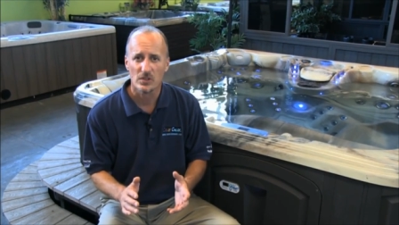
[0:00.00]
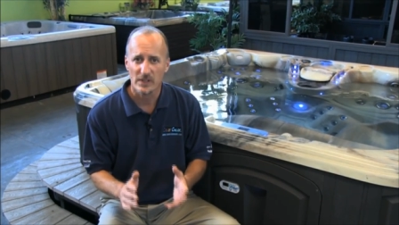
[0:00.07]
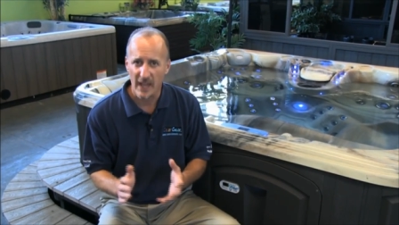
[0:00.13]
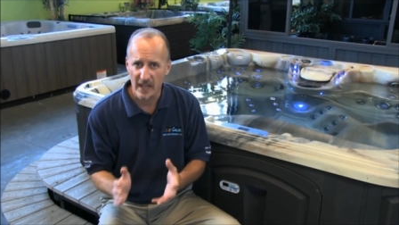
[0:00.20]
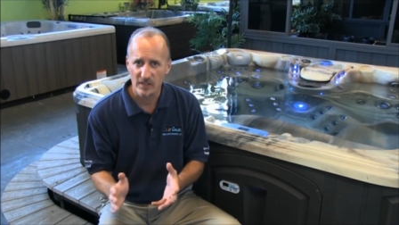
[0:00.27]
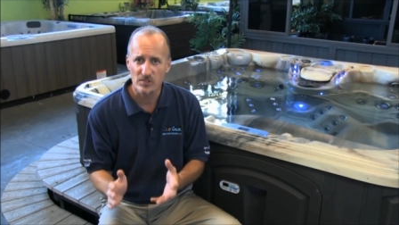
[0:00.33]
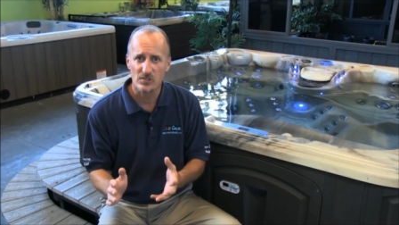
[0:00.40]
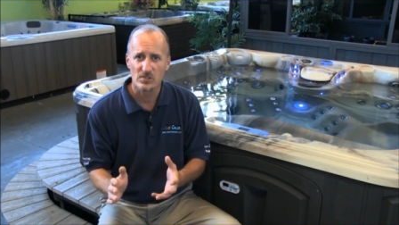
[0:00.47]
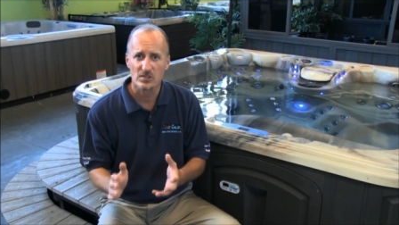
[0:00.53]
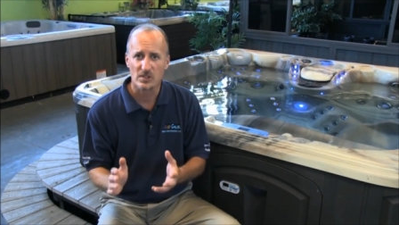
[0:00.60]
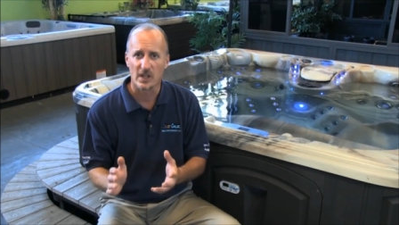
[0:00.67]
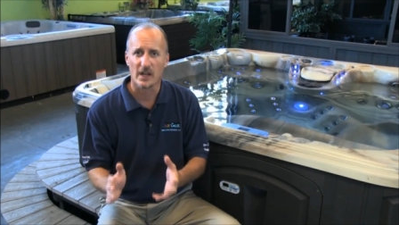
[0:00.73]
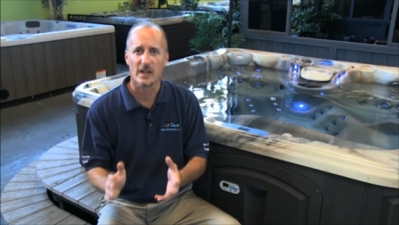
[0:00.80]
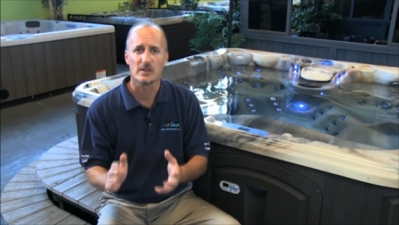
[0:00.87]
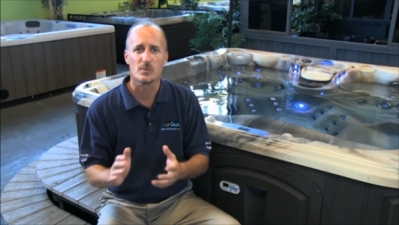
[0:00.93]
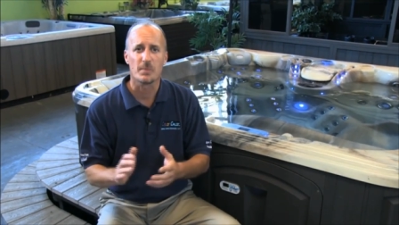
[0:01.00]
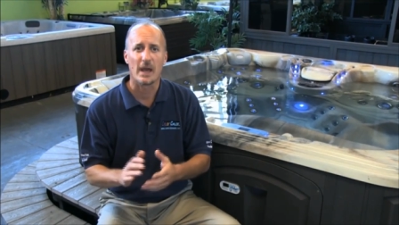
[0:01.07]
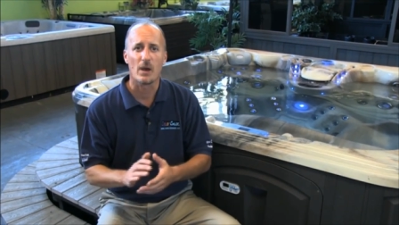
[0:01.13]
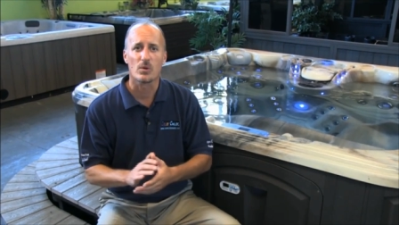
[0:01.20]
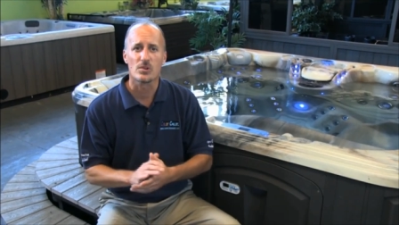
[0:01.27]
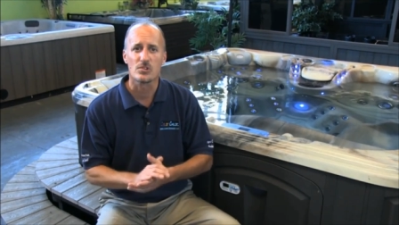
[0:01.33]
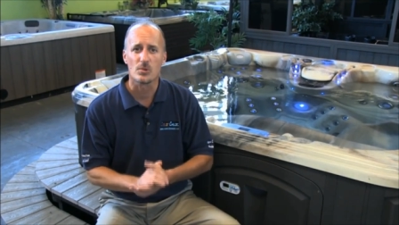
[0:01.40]
Next, connect the
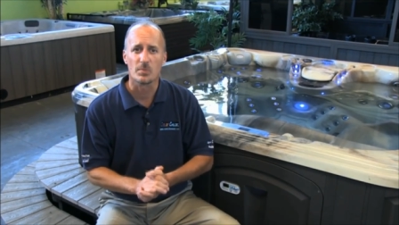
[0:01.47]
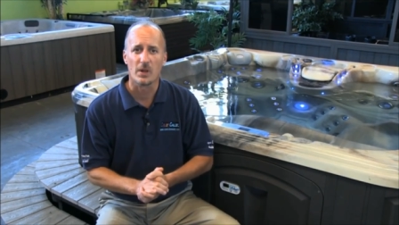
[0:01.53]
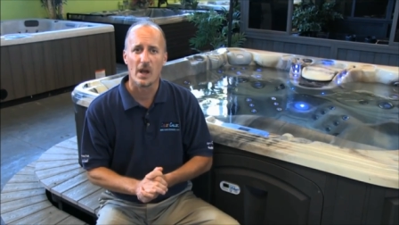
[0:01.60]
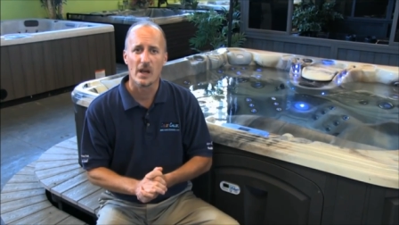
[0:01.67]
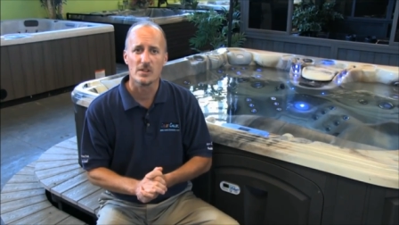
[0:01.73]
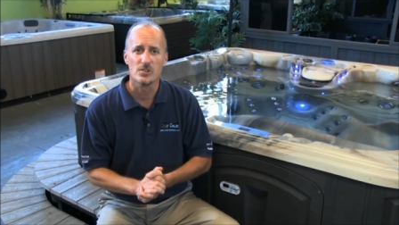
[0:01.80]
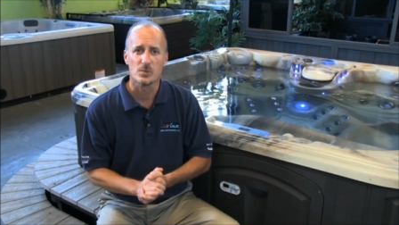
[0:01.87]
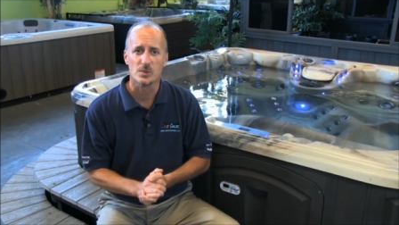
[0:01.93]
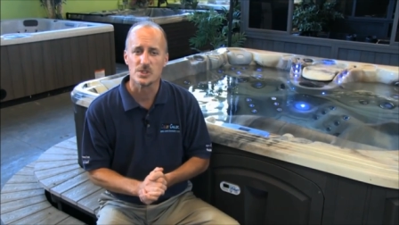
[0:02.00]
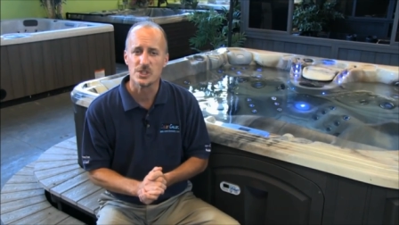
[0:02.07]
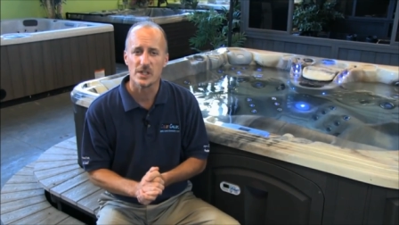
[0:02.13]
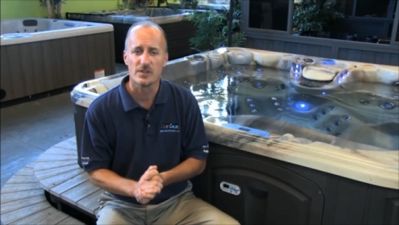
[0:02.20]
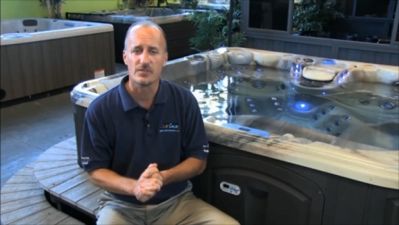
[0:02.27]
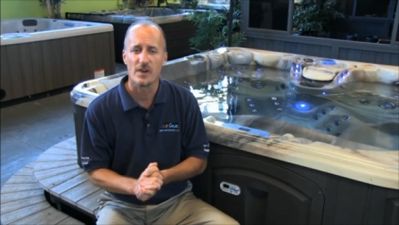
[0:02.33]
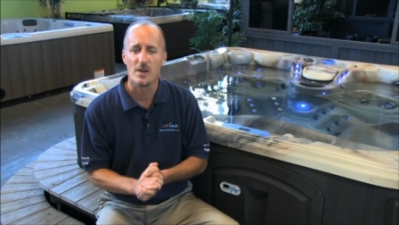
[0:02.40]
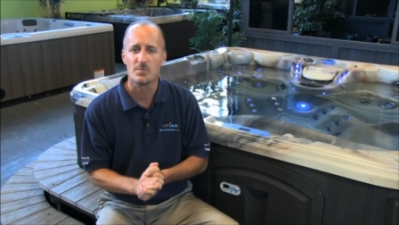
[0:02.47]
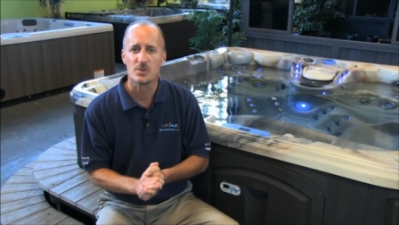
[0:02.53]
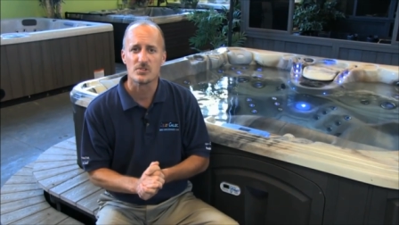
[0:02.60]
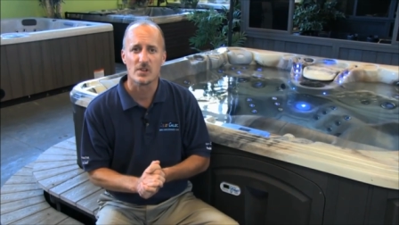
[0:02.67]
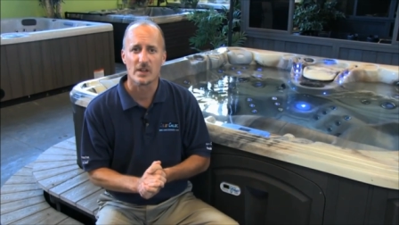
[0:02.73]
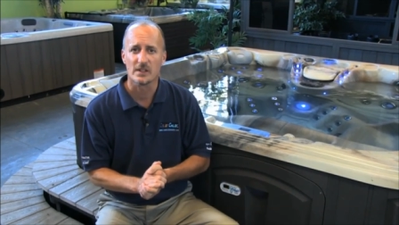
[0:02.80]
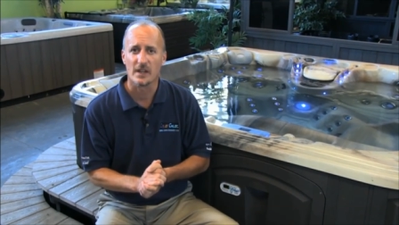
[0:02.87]
power supply to a GFI
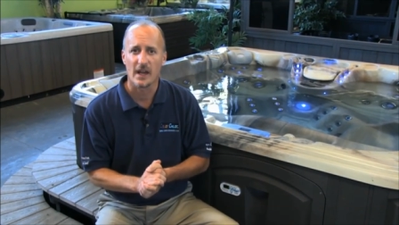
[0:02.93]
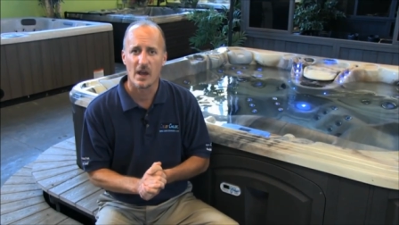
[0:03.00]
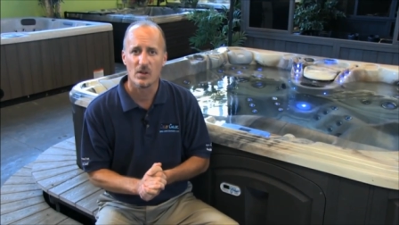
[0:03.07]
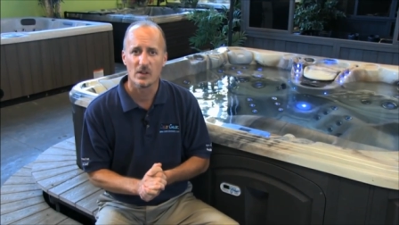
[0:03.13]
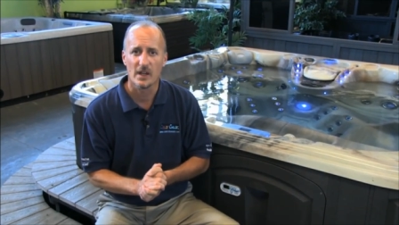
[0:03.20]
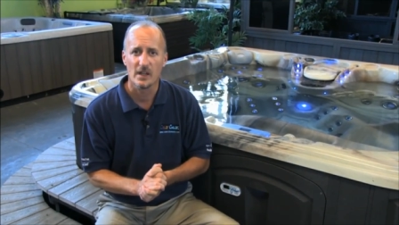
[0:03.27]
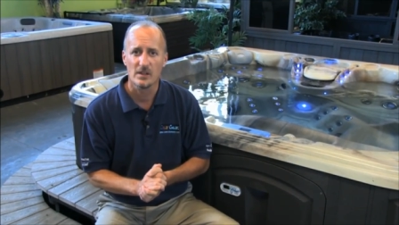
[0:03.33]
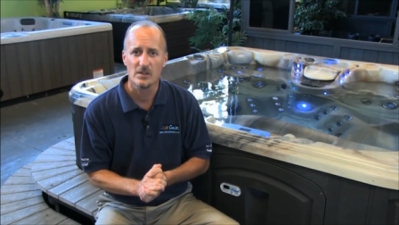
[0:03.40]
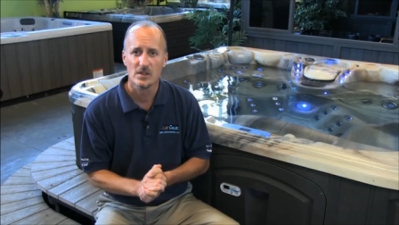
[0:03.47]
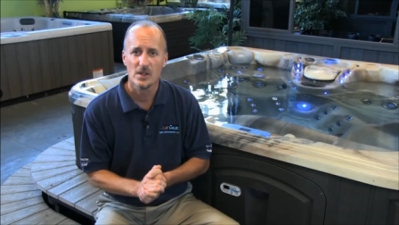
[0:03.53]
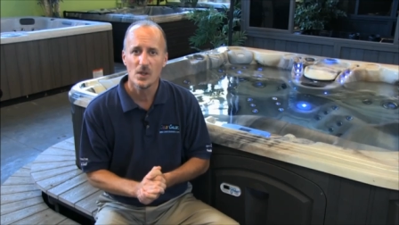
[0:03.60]
protected outlet